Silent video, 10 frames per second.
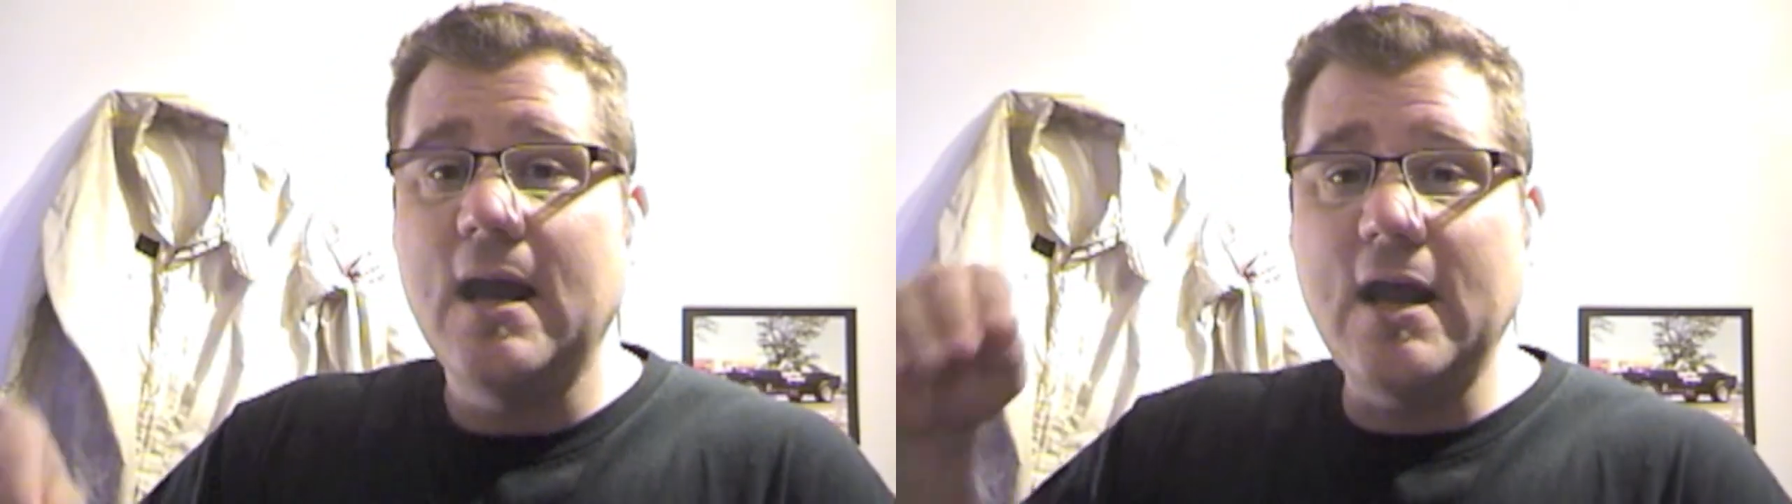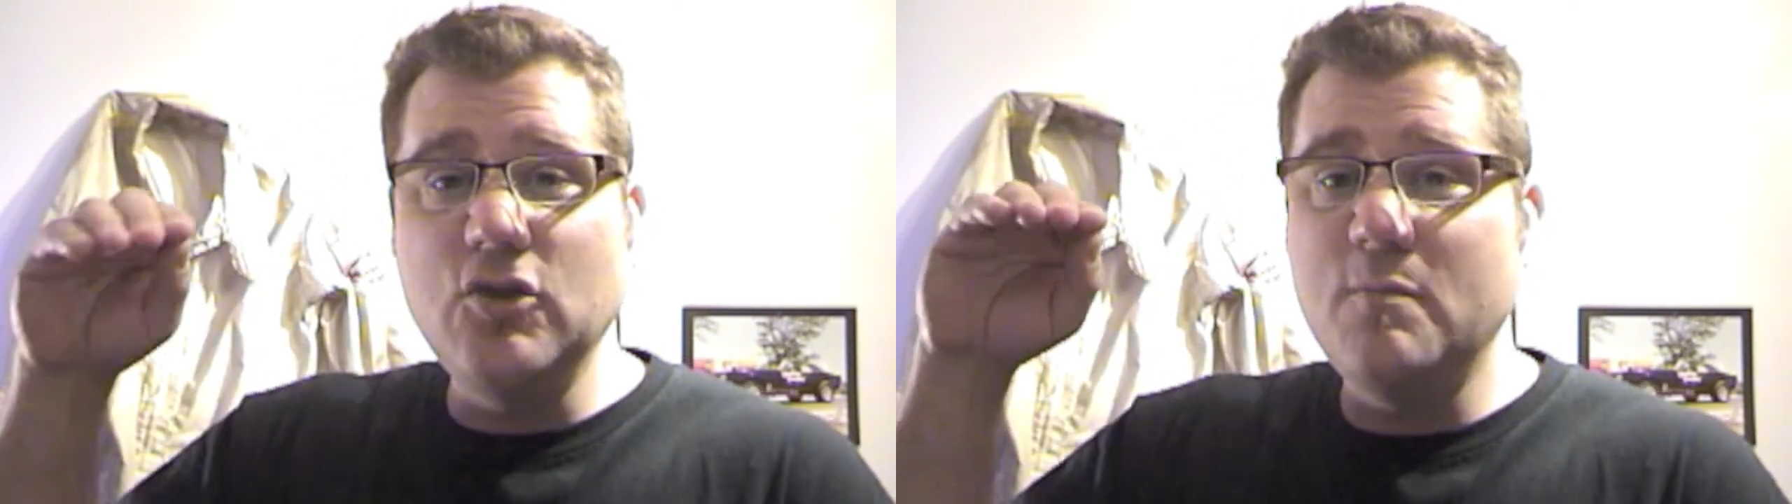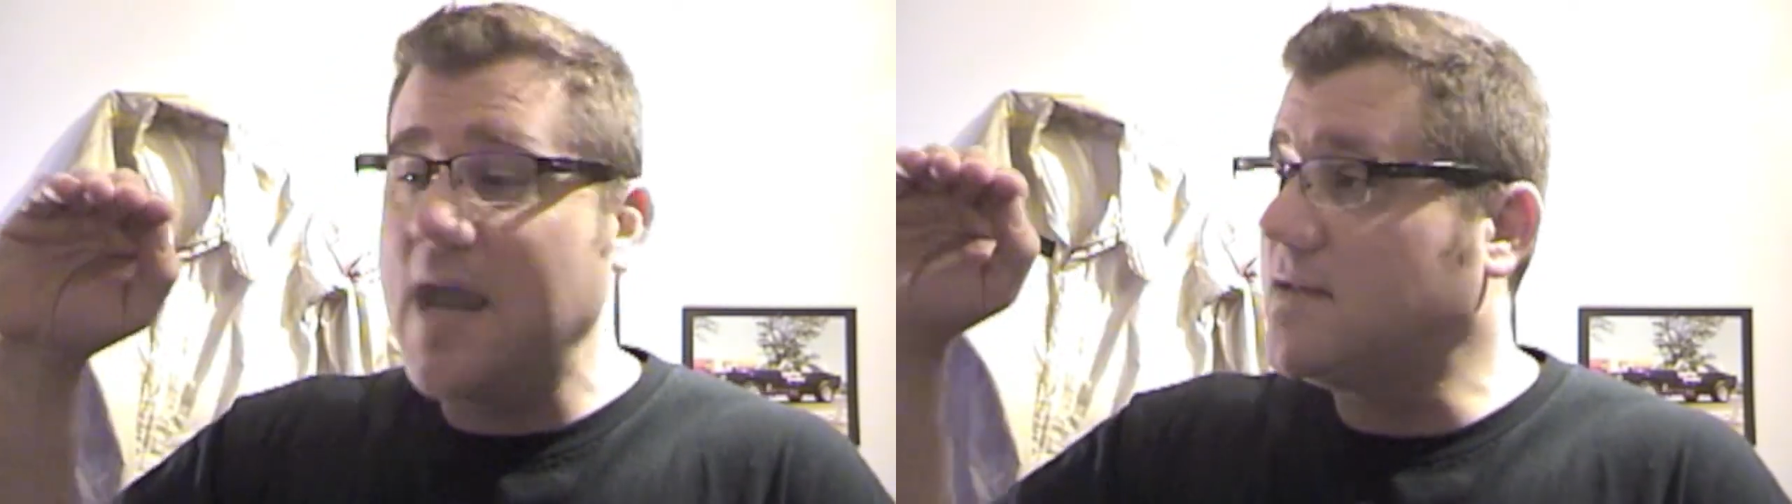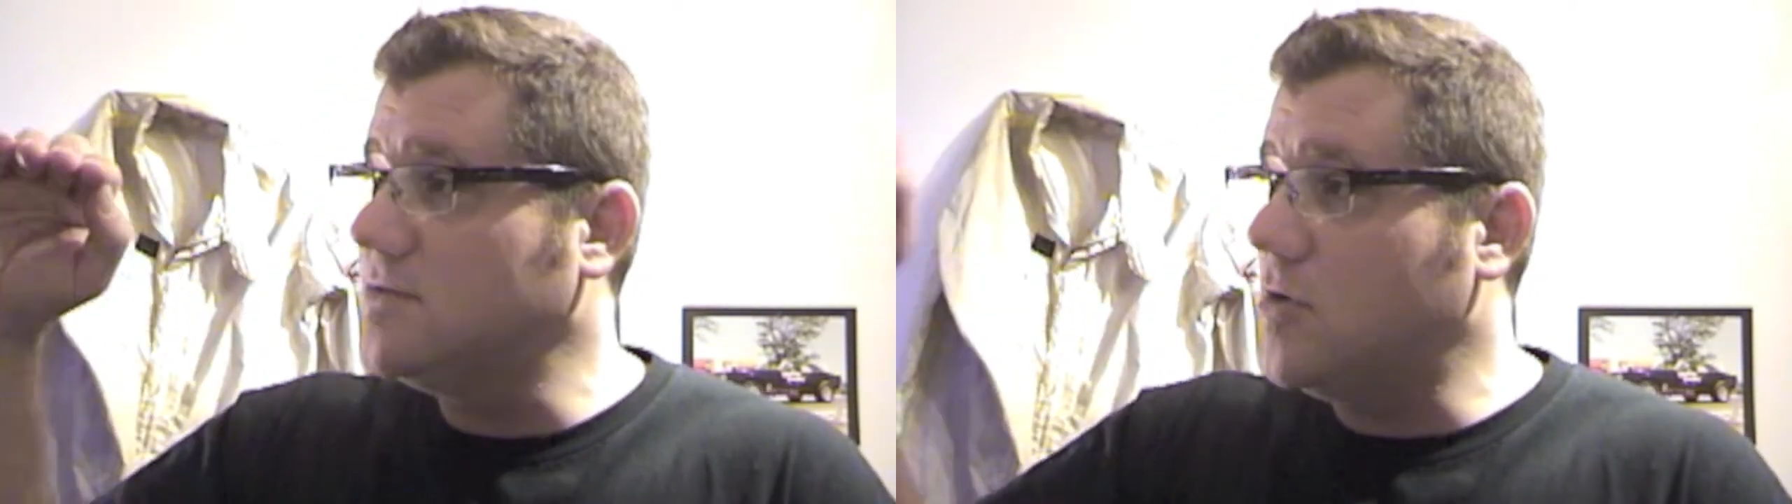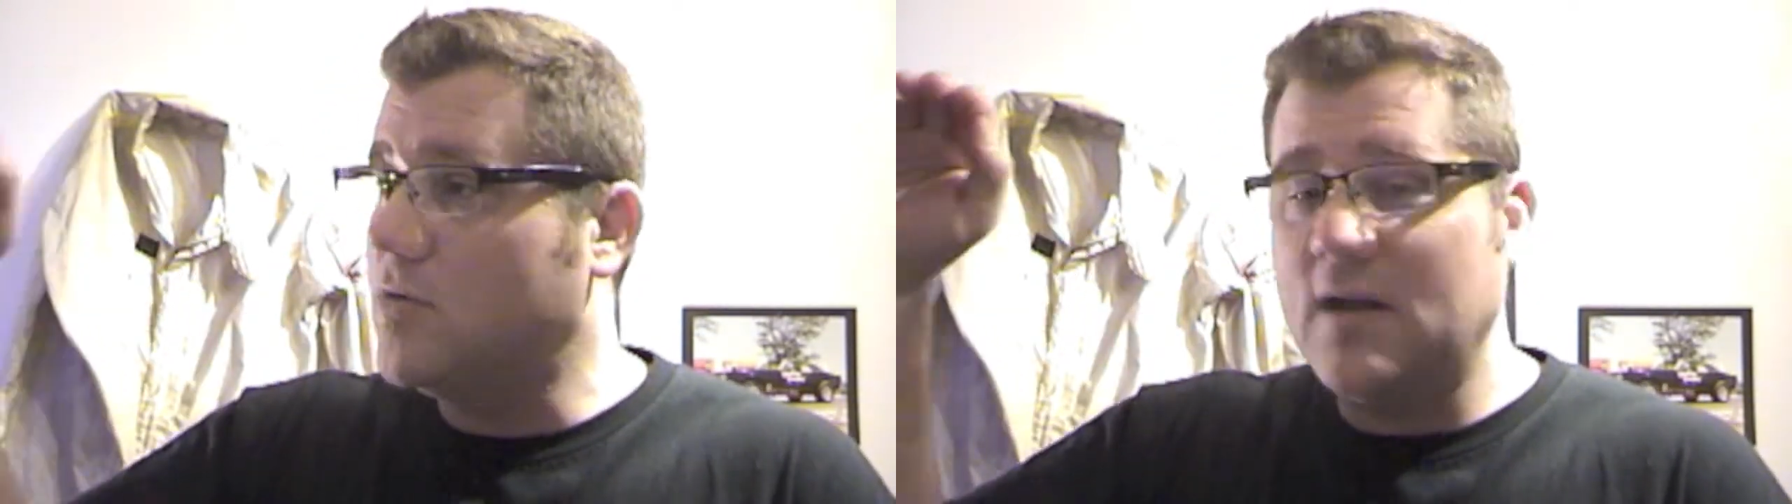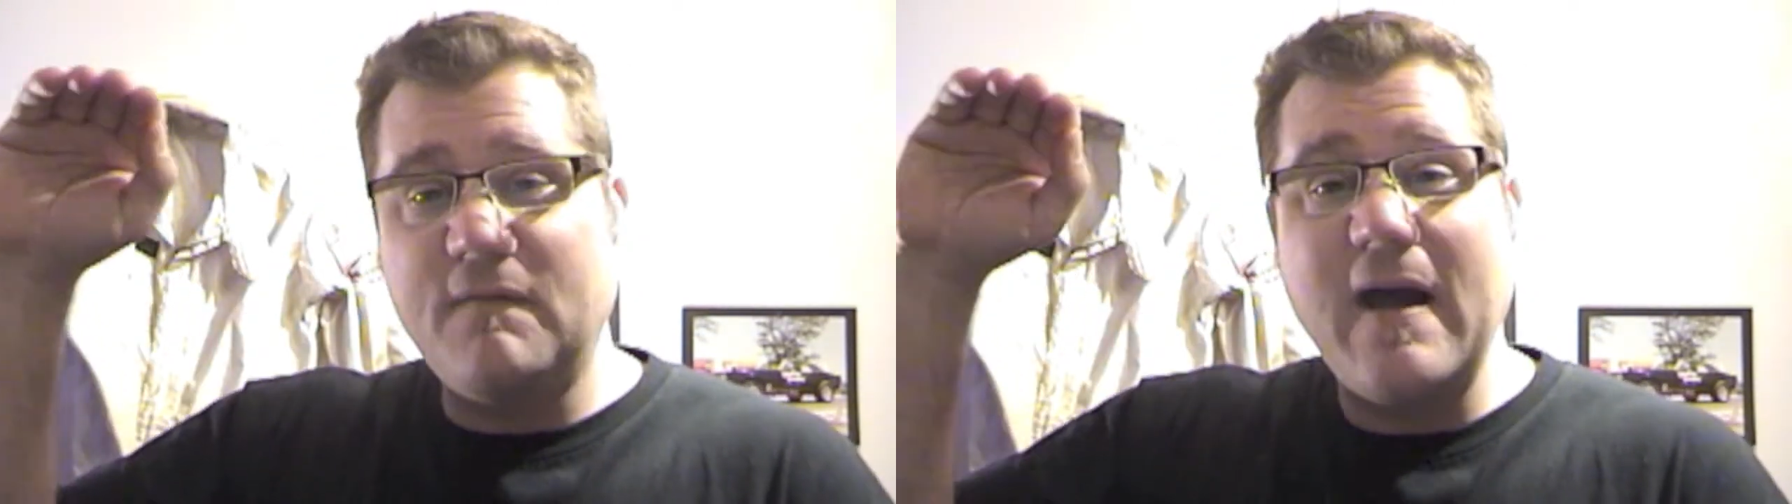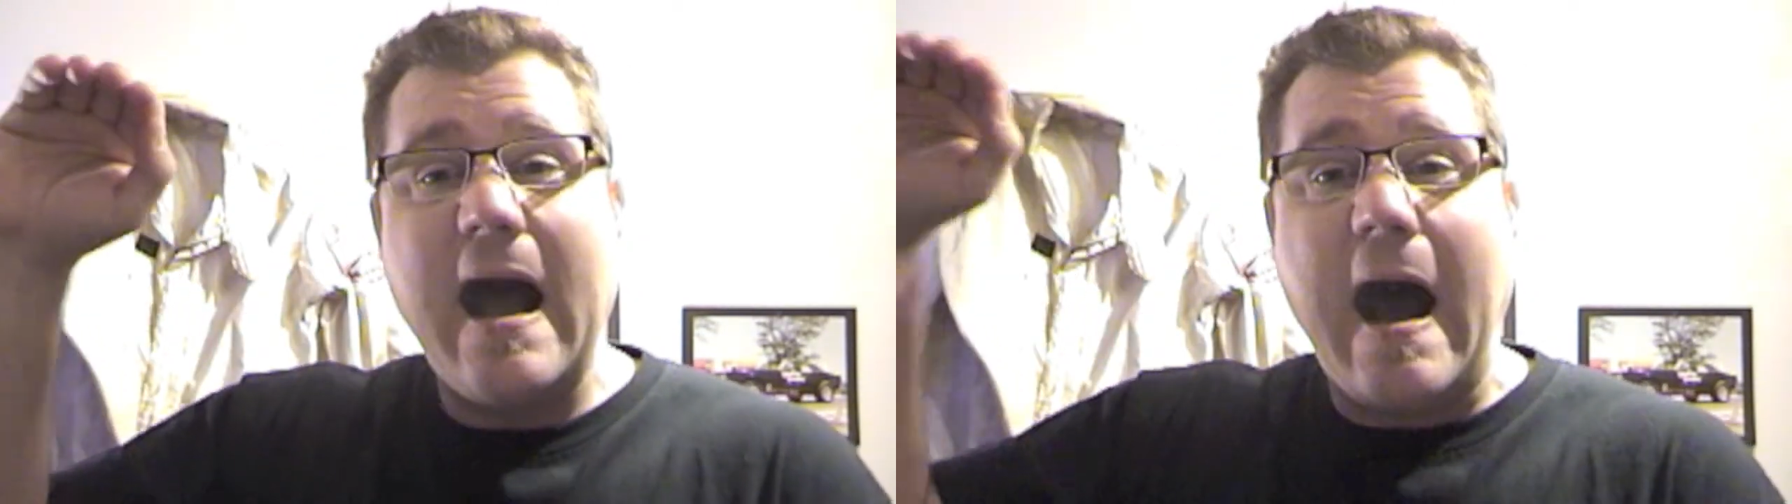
and you make note of